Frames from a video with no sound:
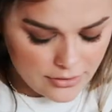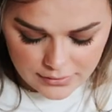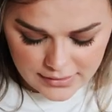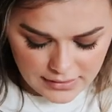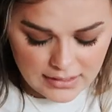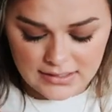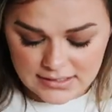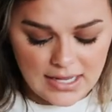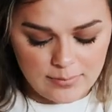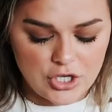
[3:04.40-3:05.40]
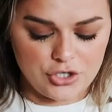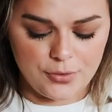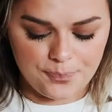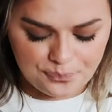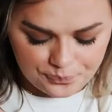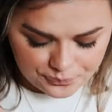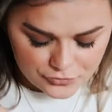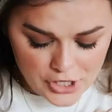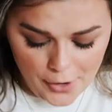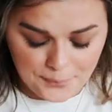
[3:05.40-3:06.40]
other than that it is a game changer.
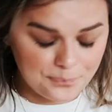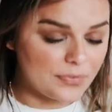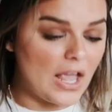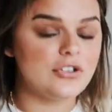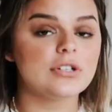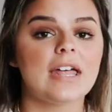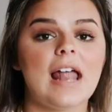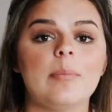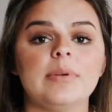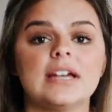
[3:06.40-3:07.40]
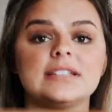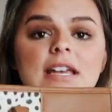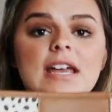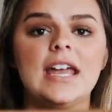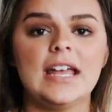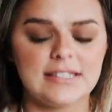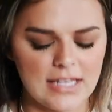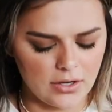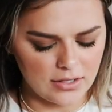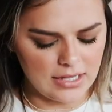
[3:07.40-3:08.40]
So I took that out because it's
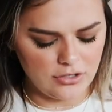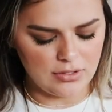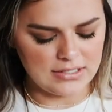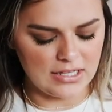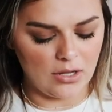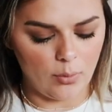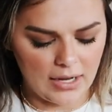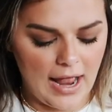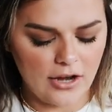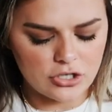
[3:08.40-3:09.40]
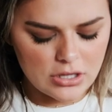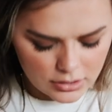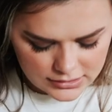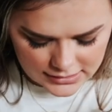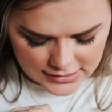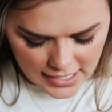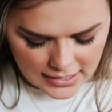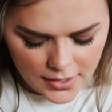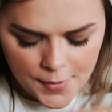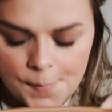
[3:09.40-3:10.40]
like, then you can see like what it actually looks
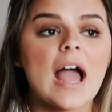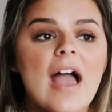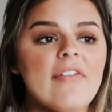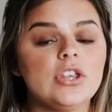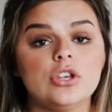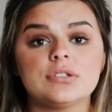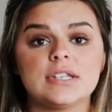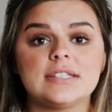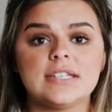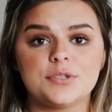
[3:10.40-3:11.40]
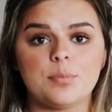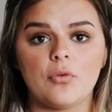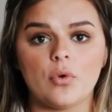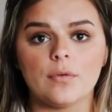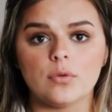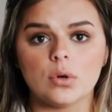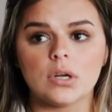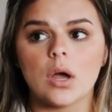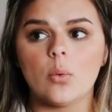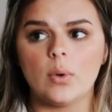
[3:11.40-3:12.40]
inside. I haven't used this since before
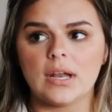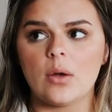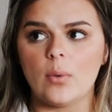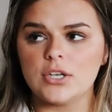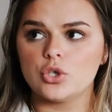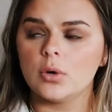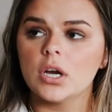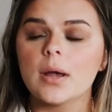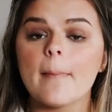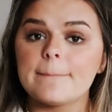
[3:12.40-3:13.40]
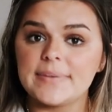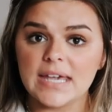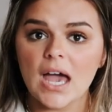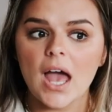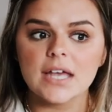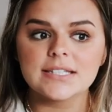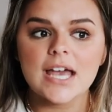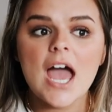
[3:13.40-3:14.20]
Florida when I went to work because